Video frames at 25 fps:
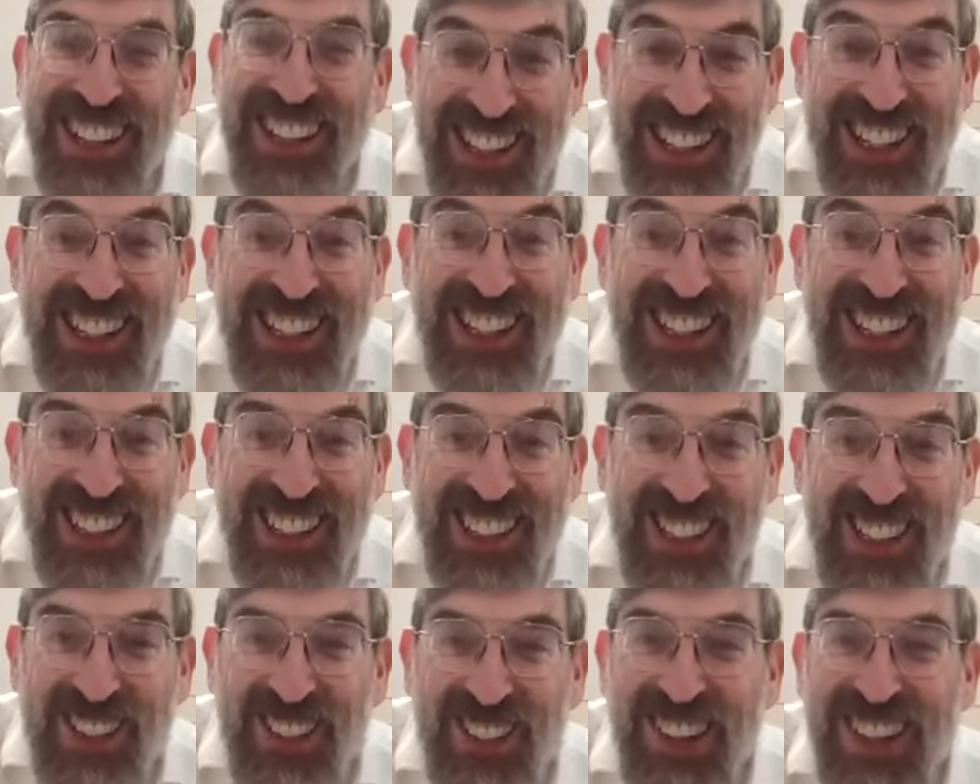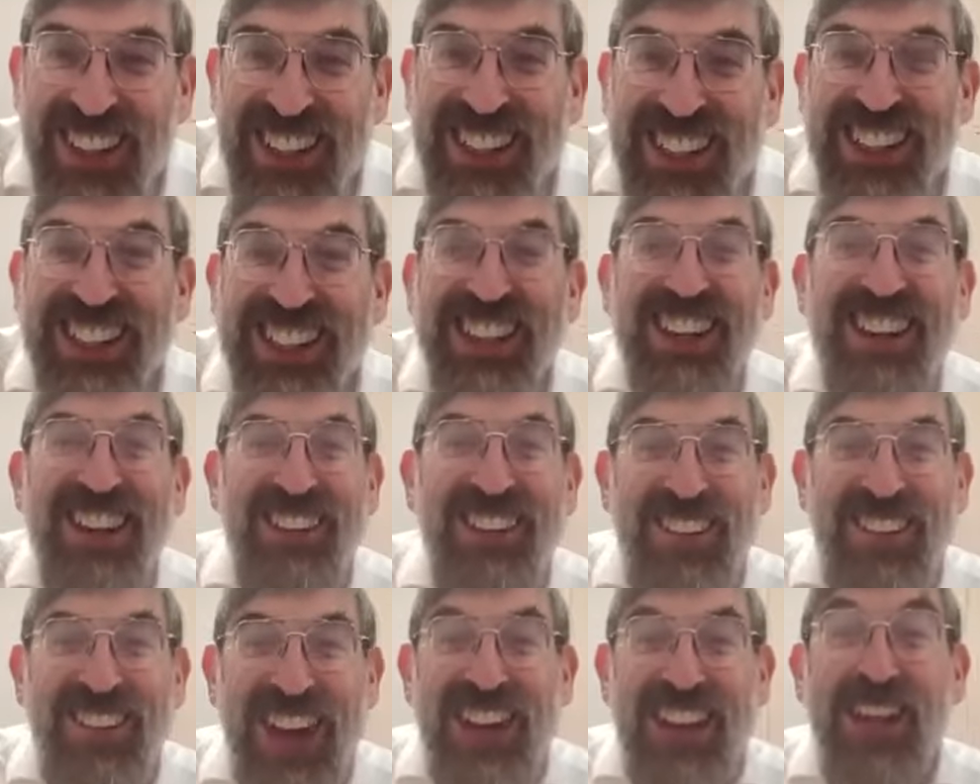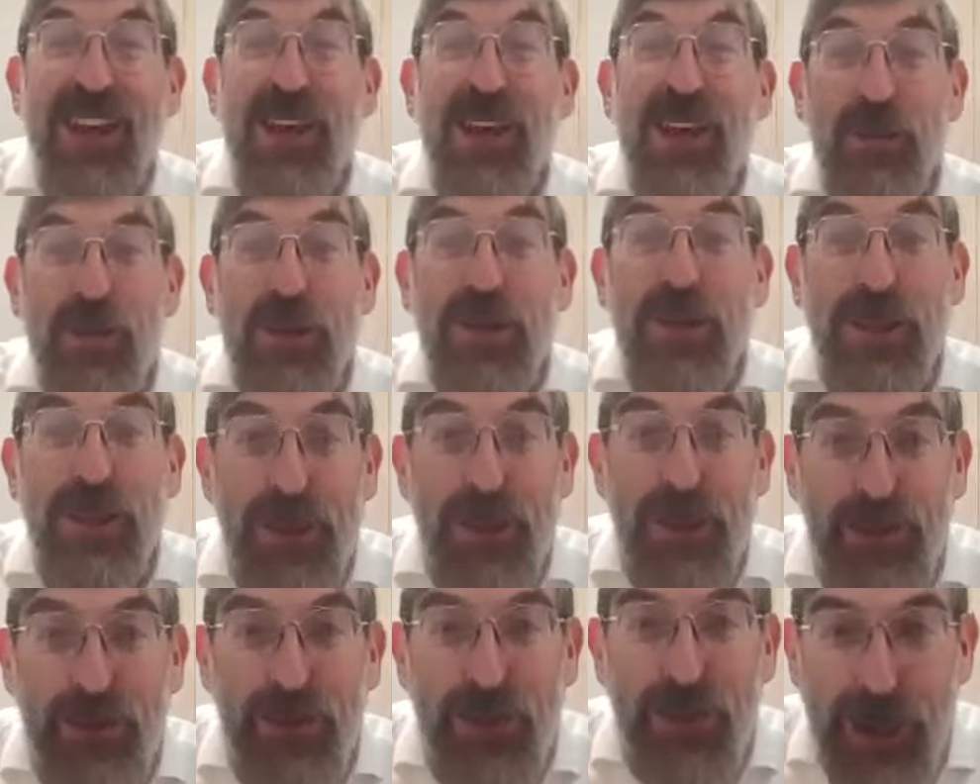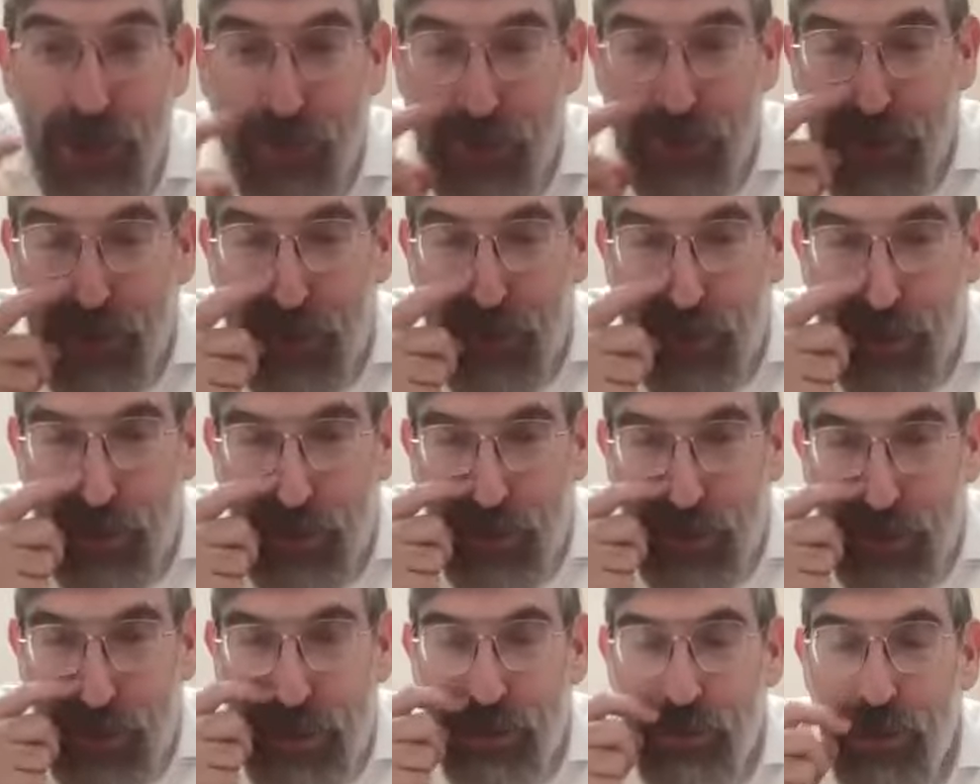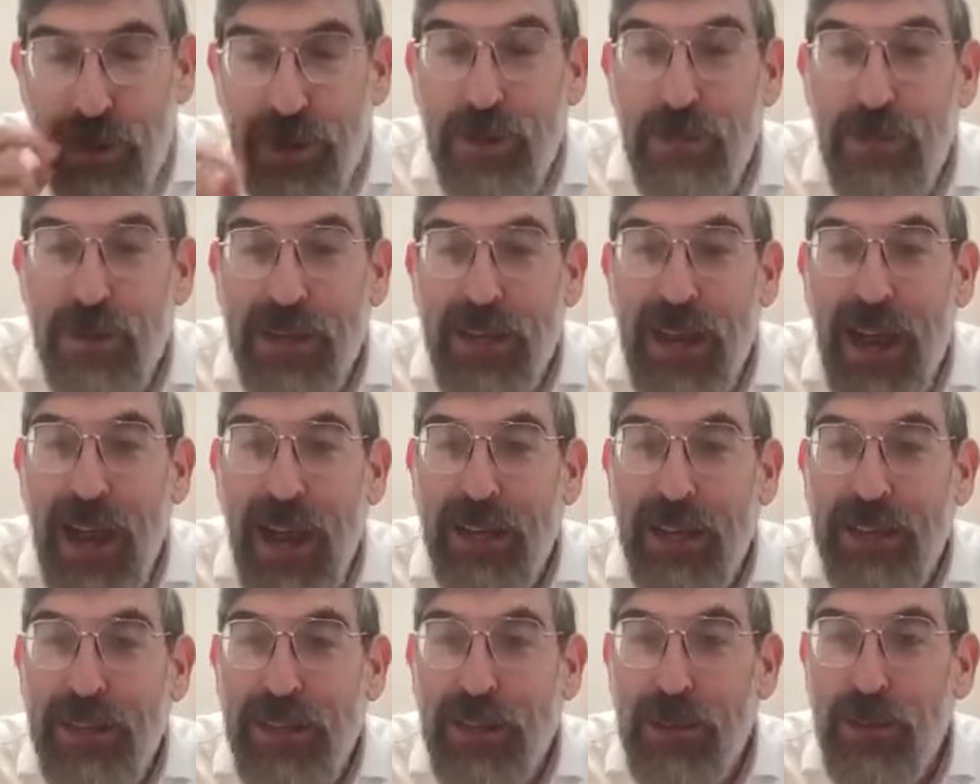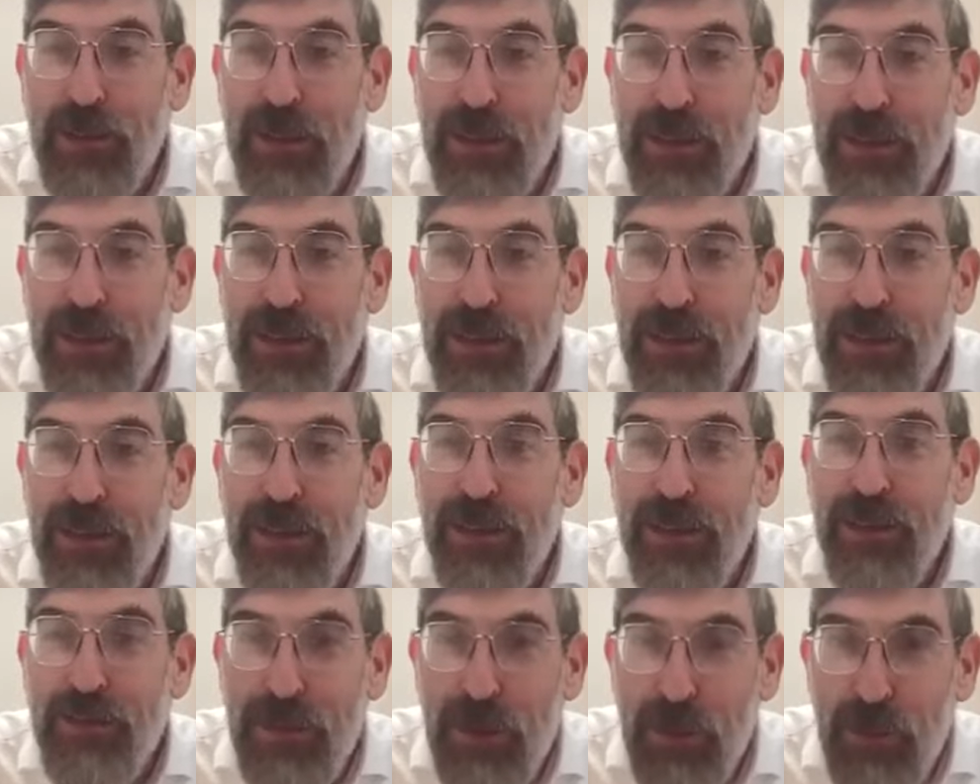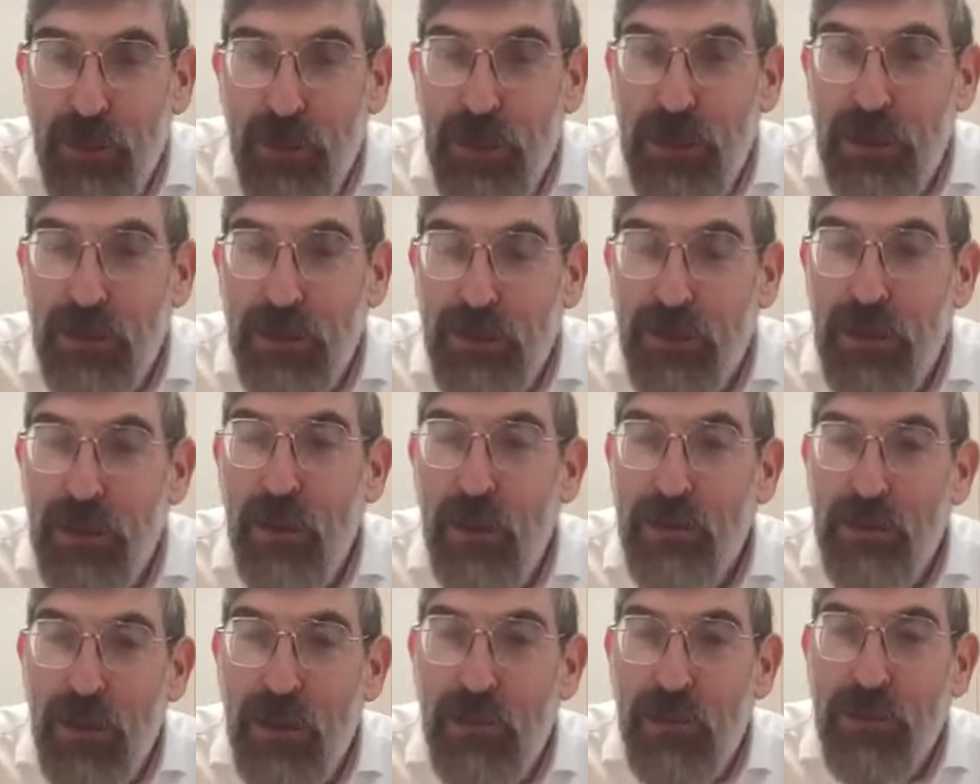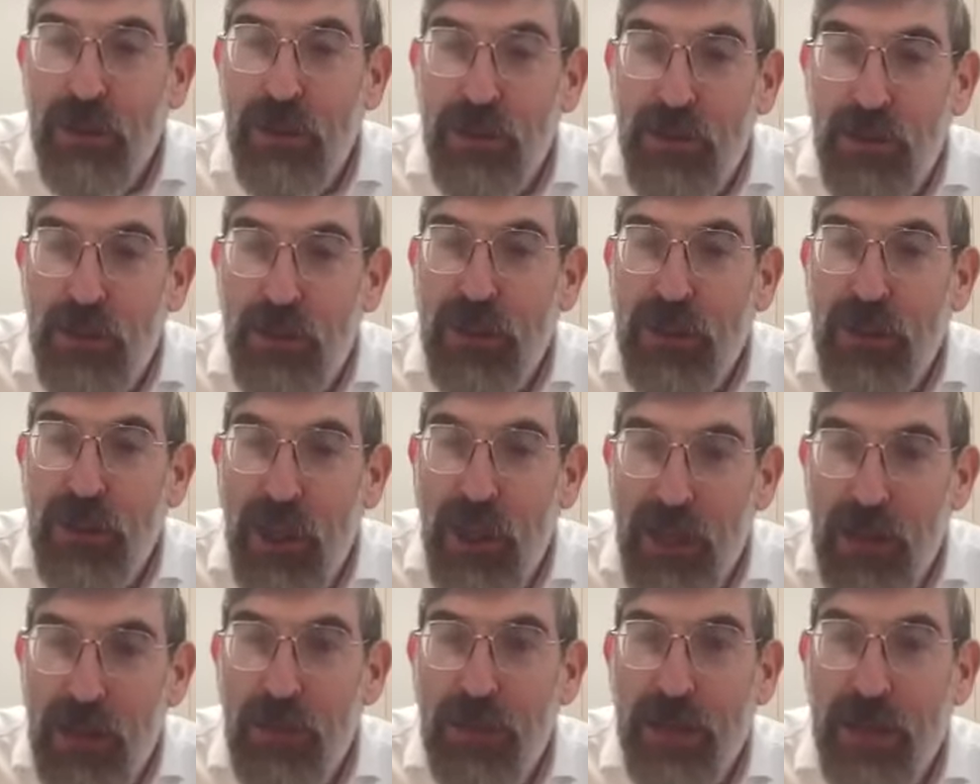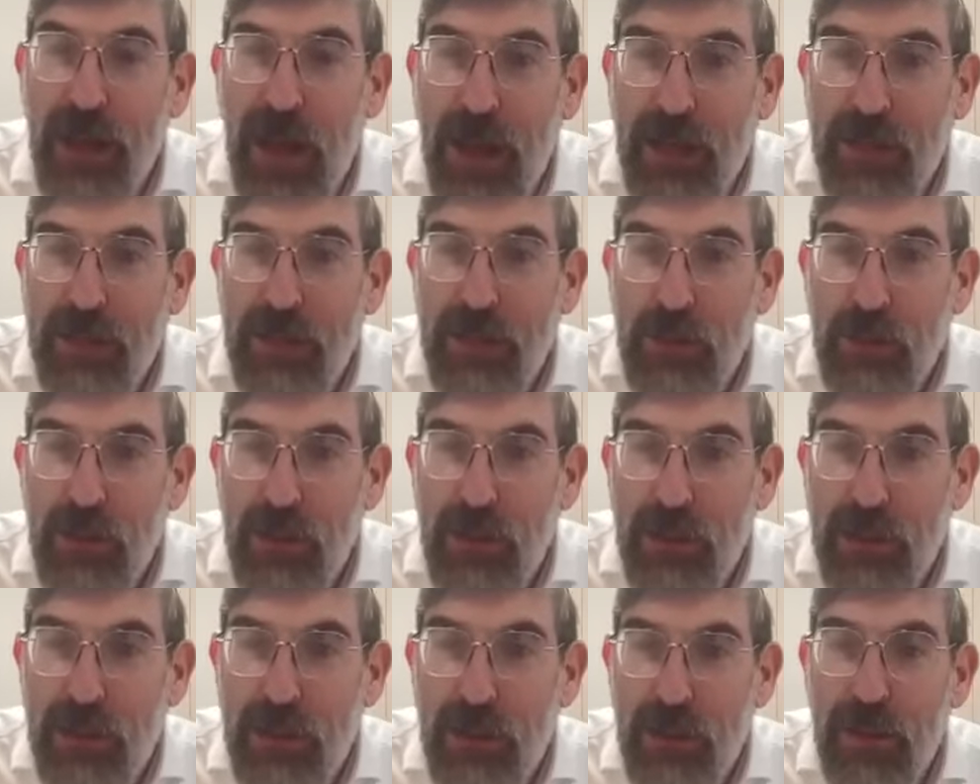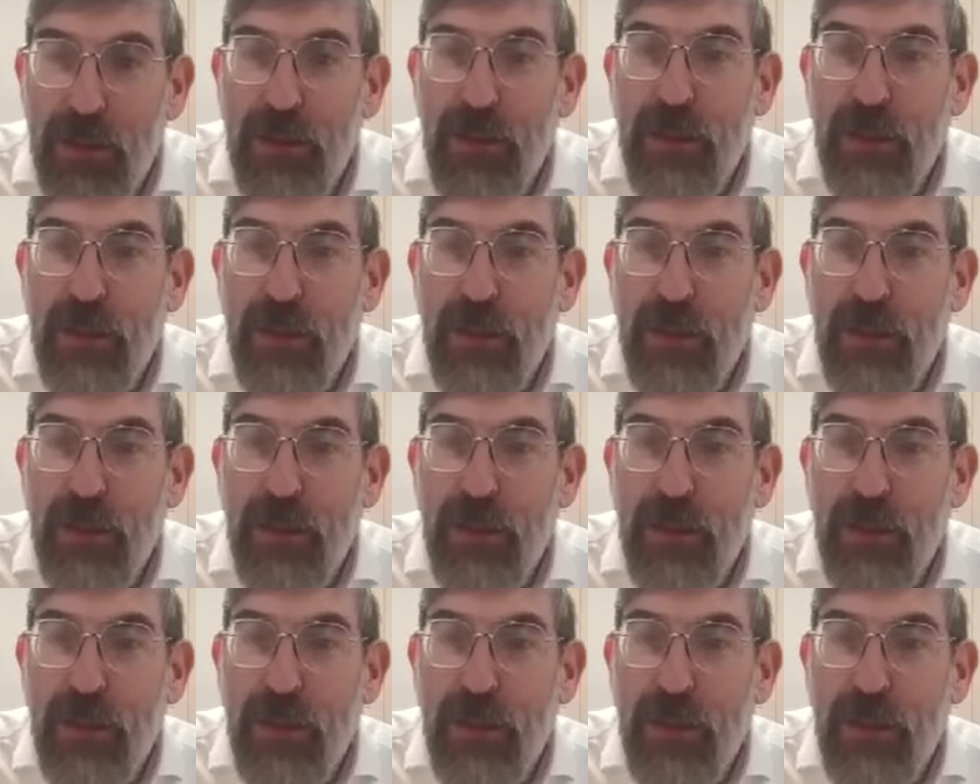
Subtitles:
This is the source, right? When you the ring of Kedushin, what you Makadish with, the ring of Kedushin that you Makadish with,